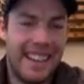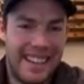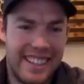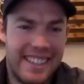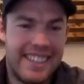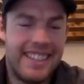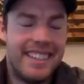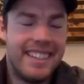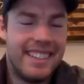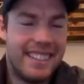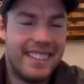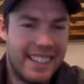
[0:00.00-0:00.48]
you
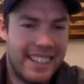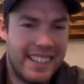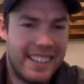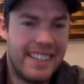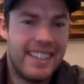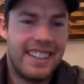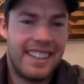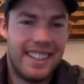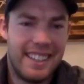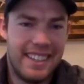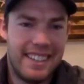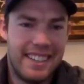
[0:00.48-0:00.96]
have a short
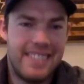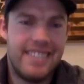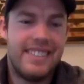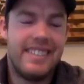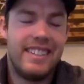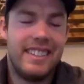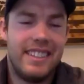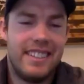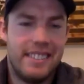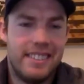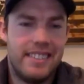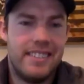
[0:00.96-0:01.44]
season, every
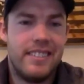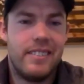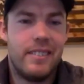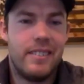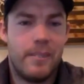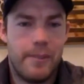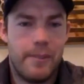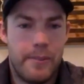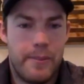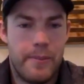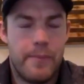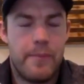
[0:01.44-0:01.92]
day
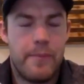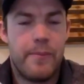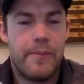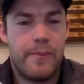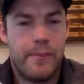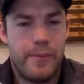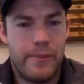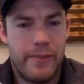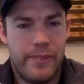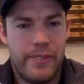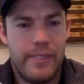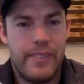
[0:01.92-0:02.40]
matters.
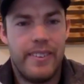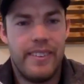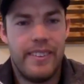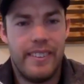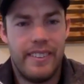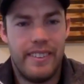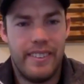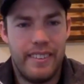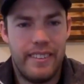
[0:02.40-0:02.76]
Tom, thank you